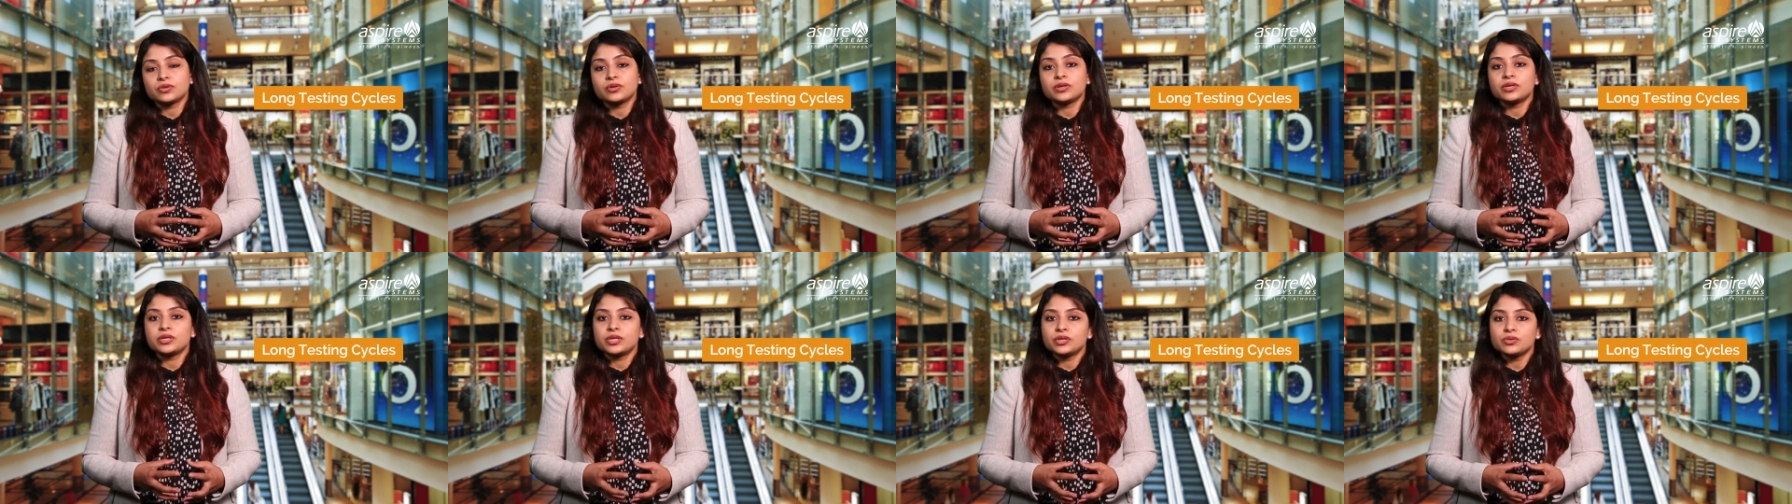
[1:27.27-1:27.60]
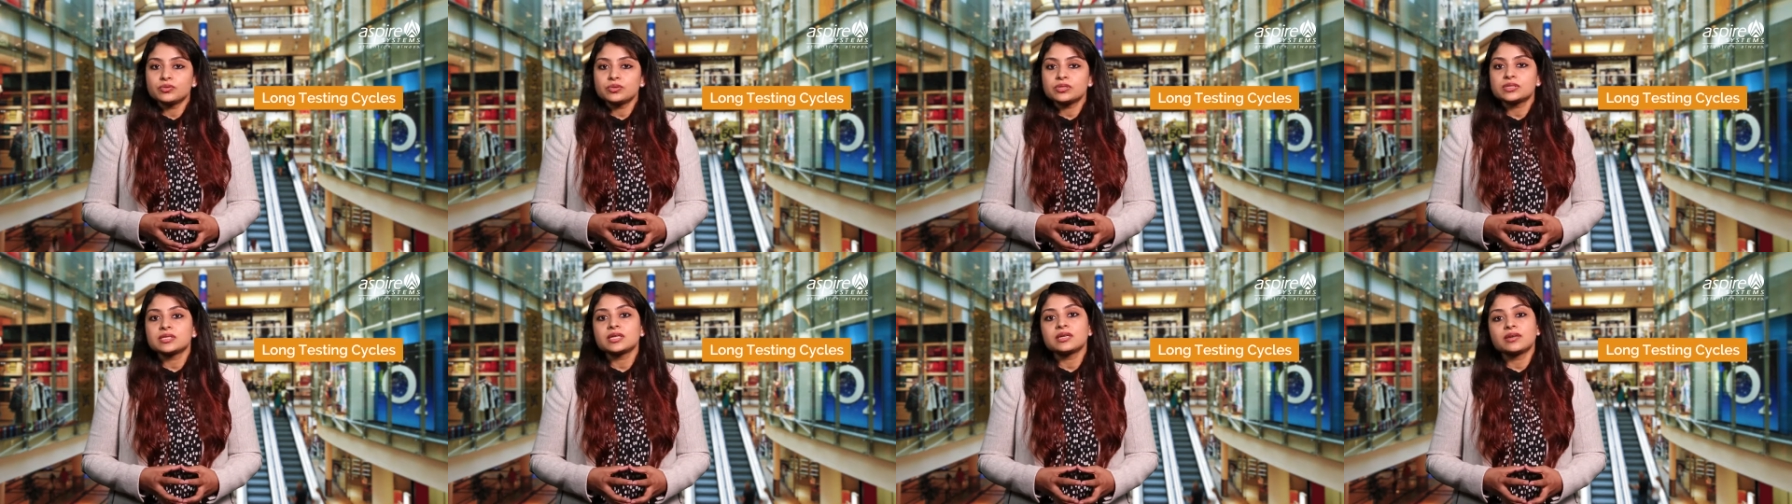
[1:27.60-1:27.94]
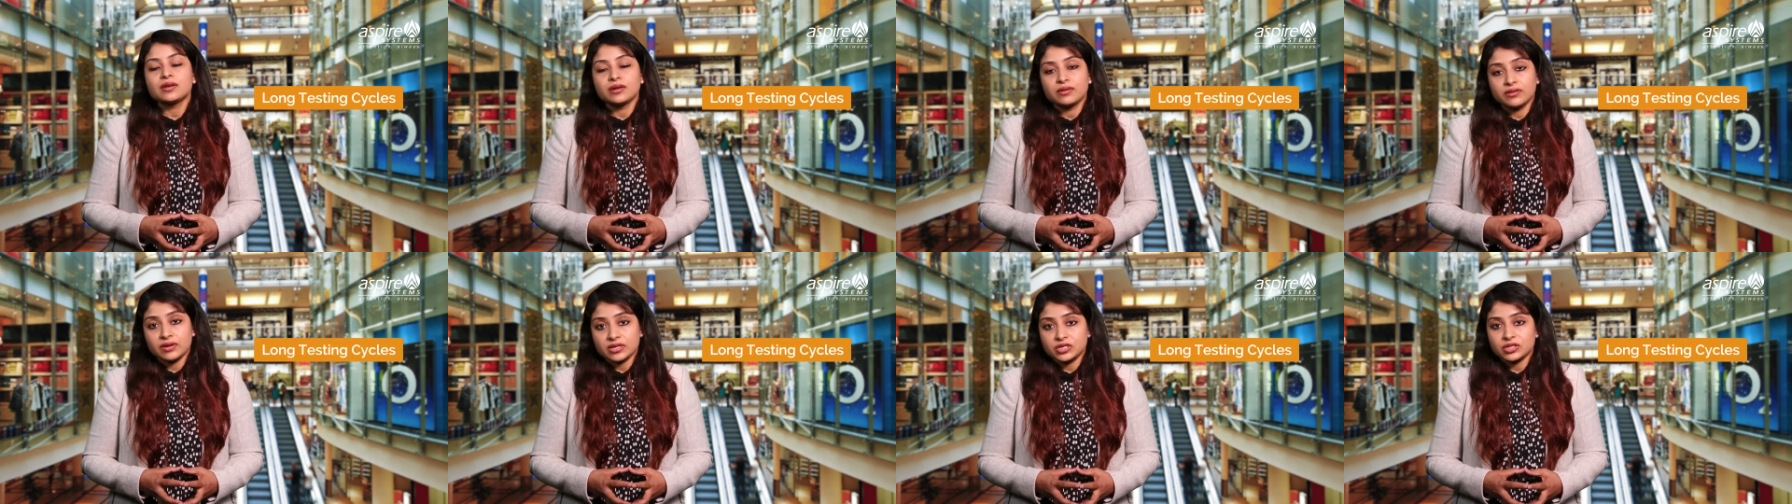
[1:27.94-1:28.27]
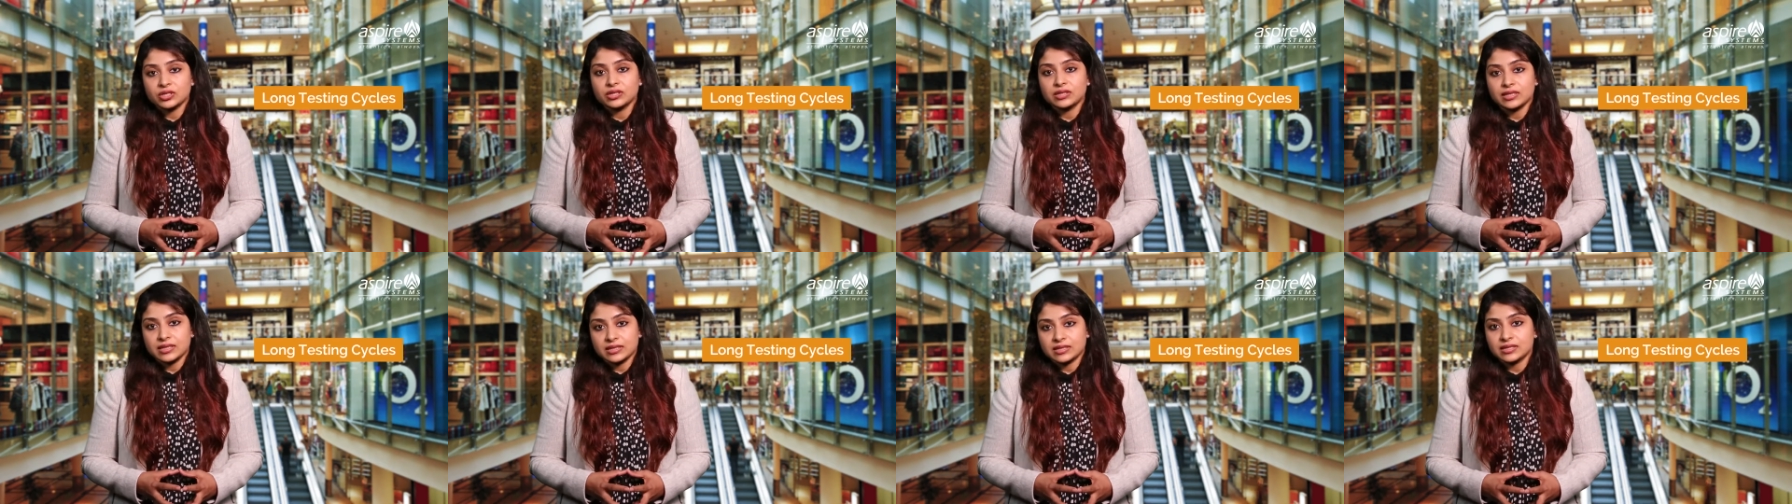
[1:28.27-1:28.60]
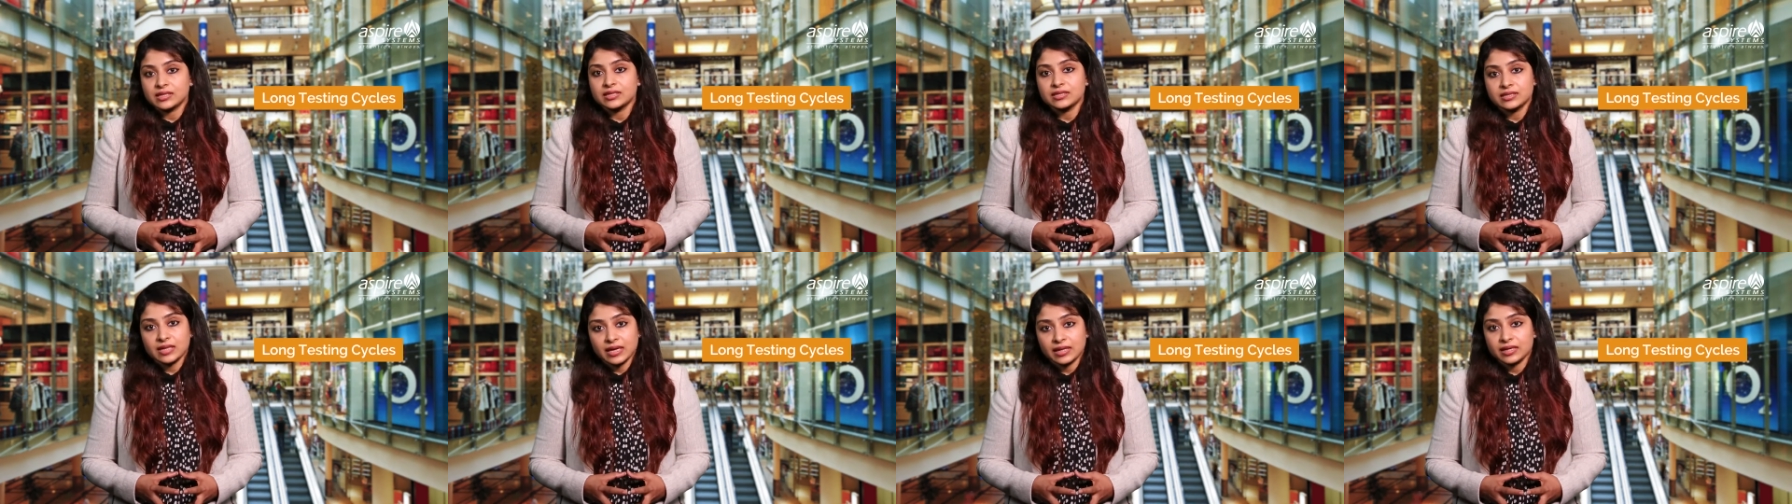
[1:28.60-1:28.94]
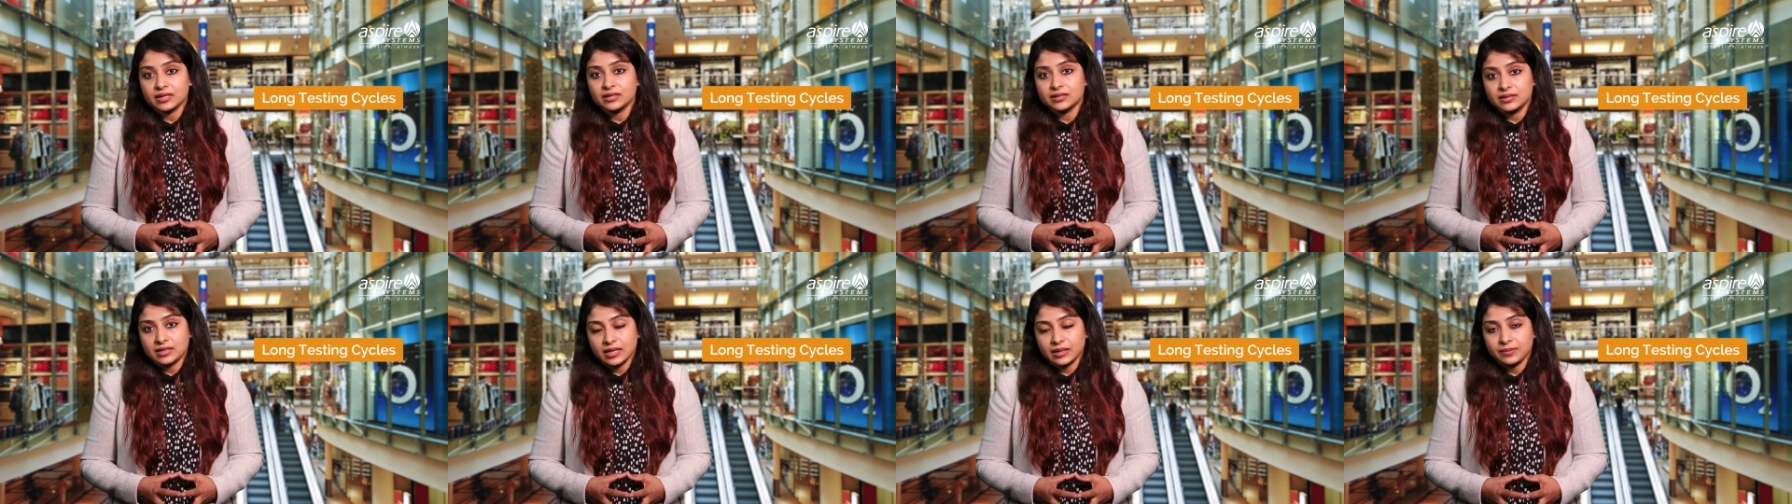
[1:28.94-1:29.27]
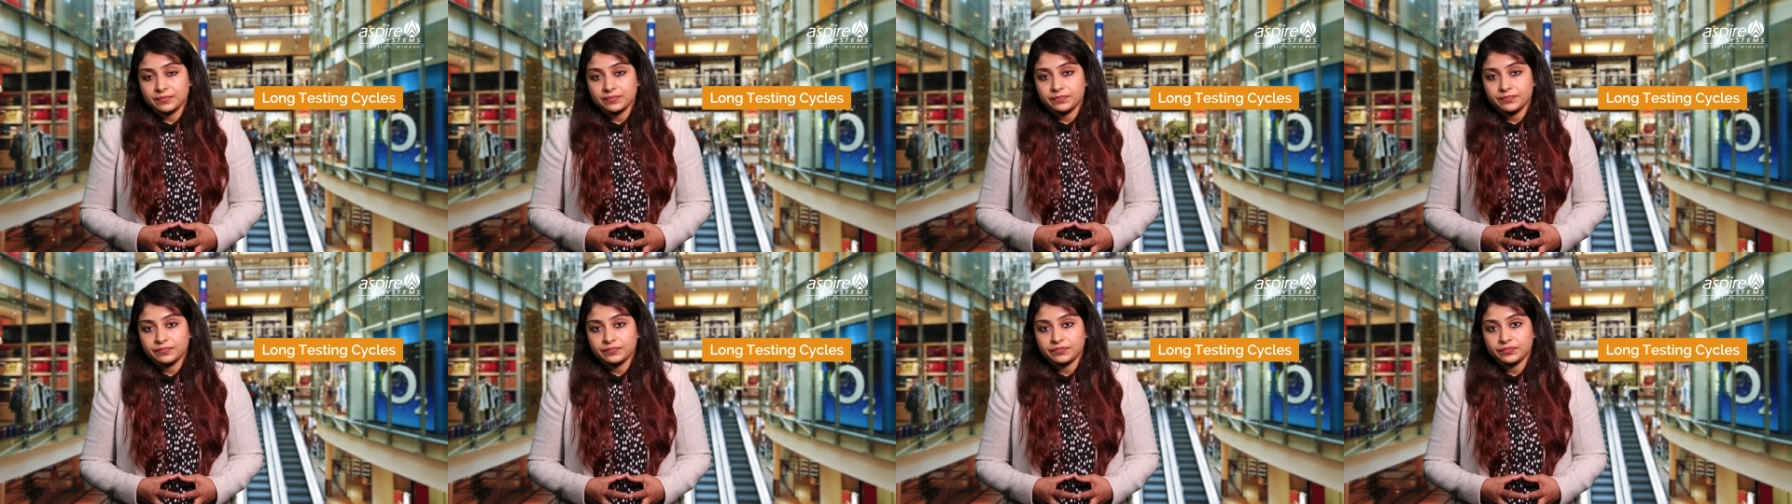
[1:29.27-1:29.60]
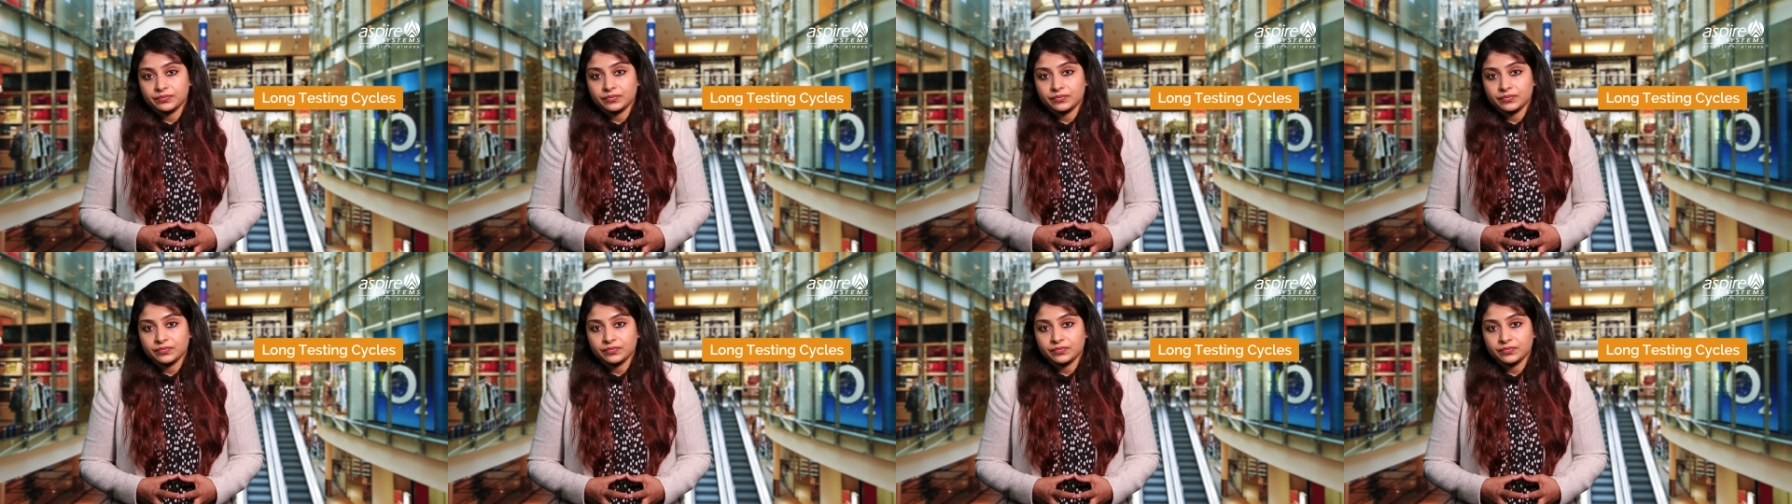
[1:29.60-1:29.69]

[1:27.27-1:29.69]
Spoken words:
reduce the regression testing cycle time.